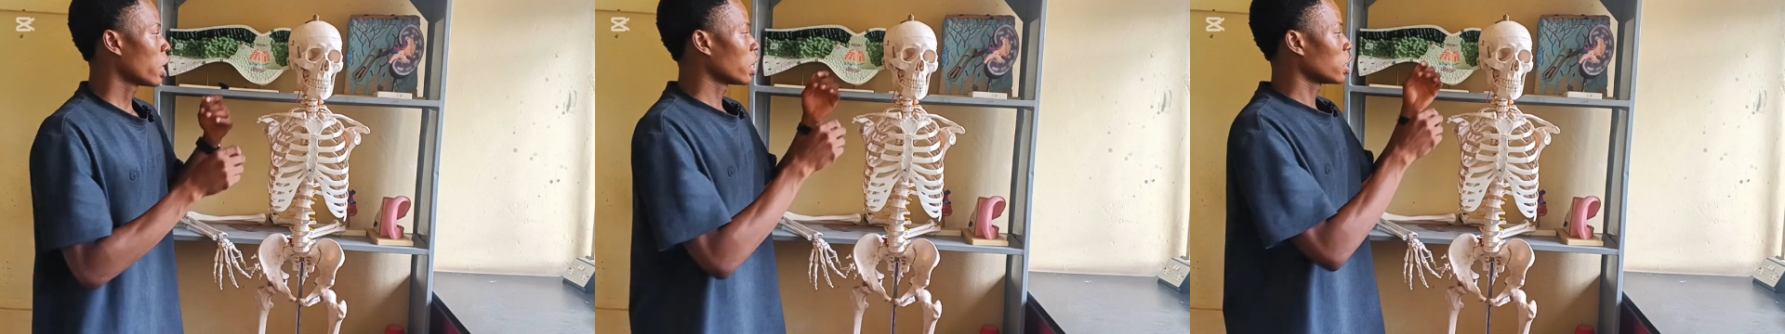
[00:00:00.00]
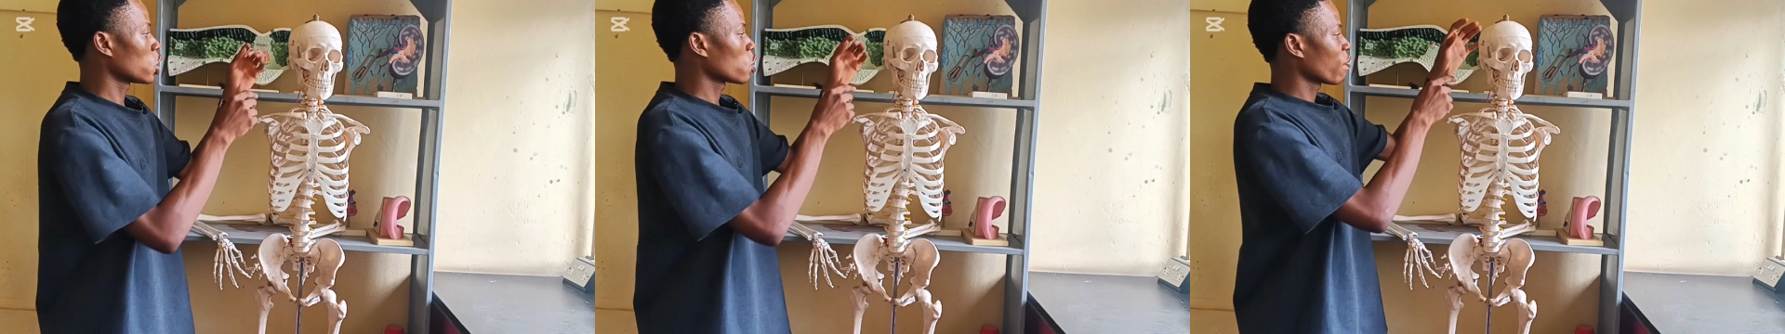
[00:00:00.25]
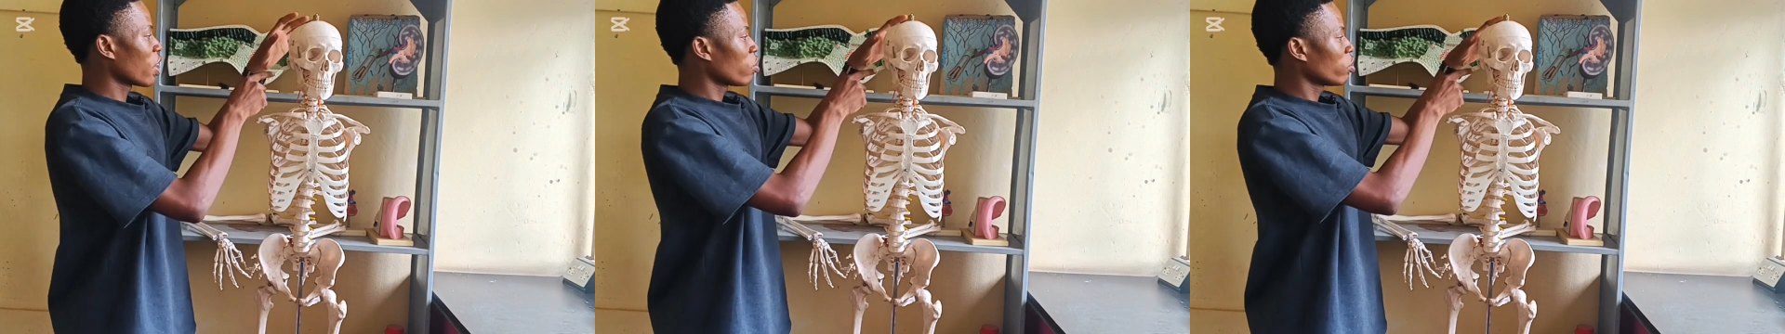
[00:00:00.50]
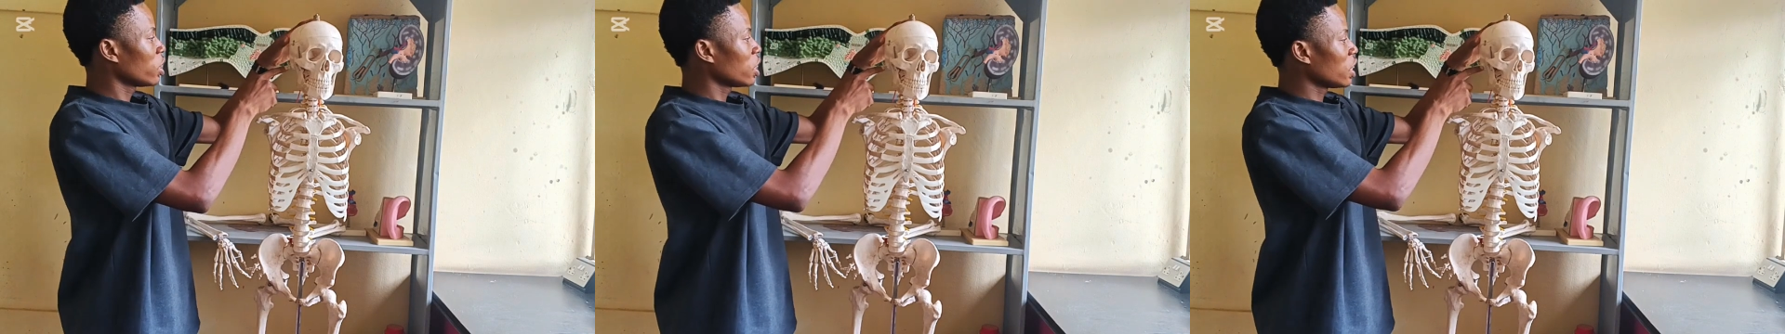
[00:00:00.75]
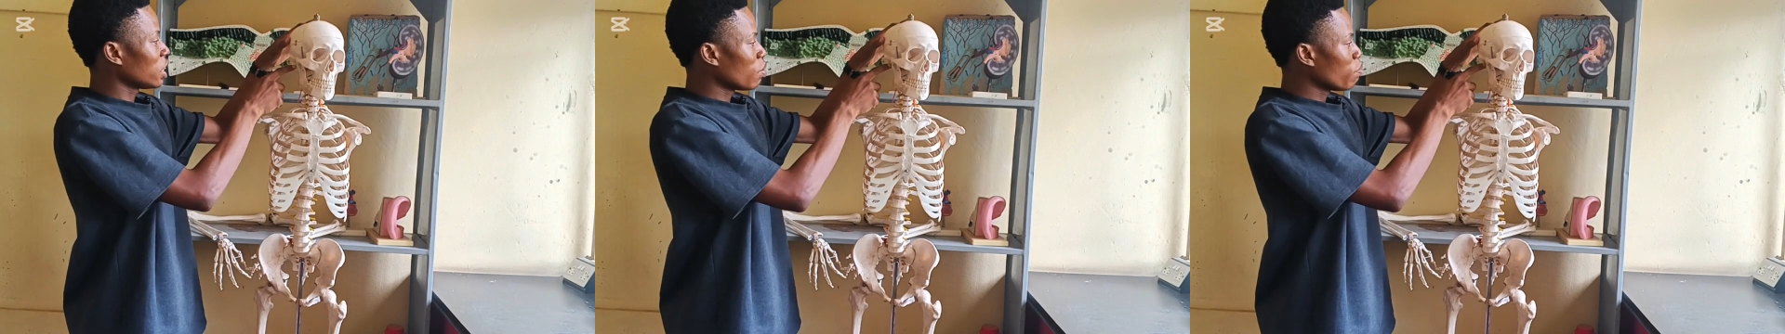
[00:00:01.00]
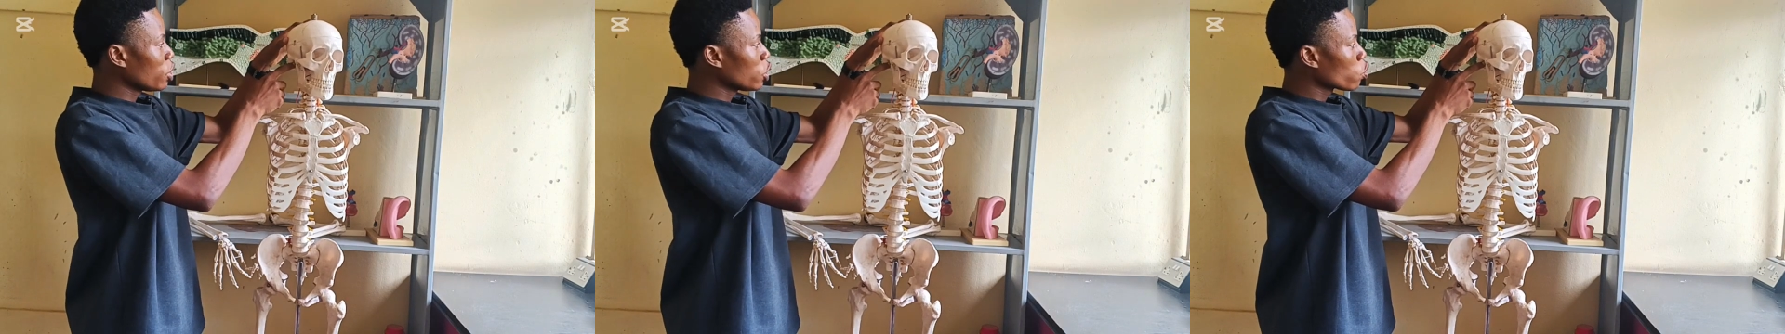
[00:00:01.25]
and it's found in the
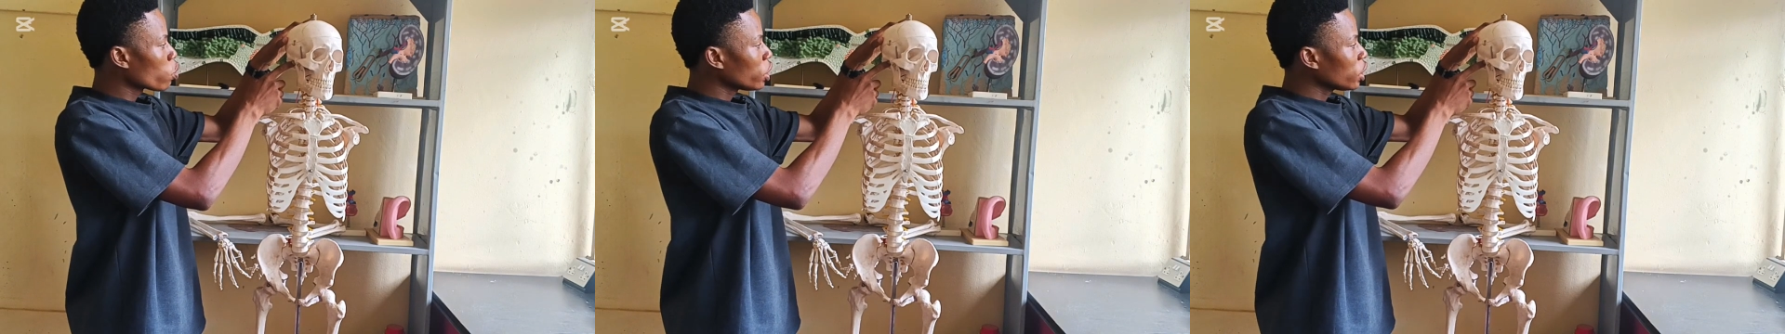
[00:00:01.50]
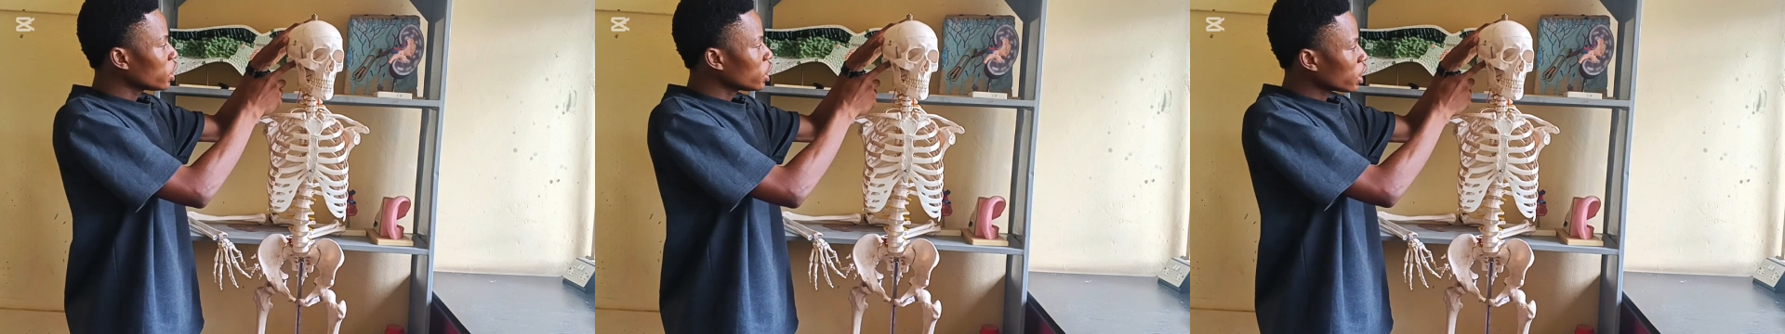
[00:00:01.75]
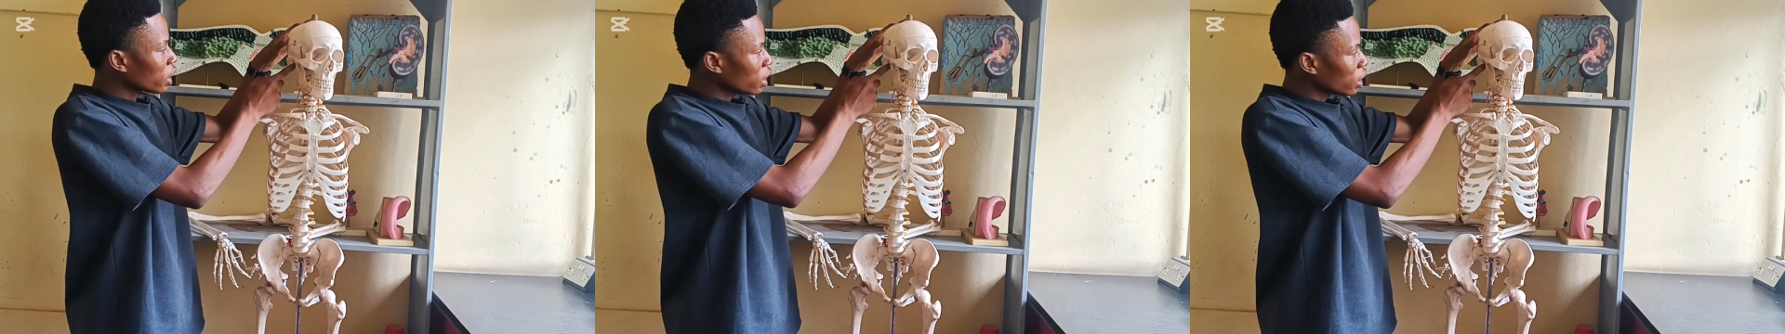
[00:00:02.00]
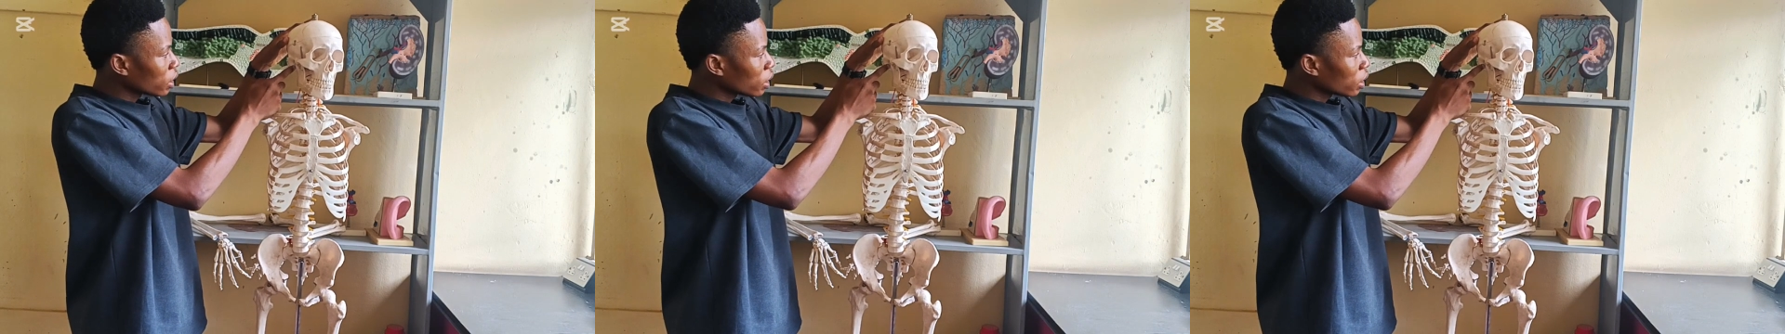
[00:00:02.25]
middle ear.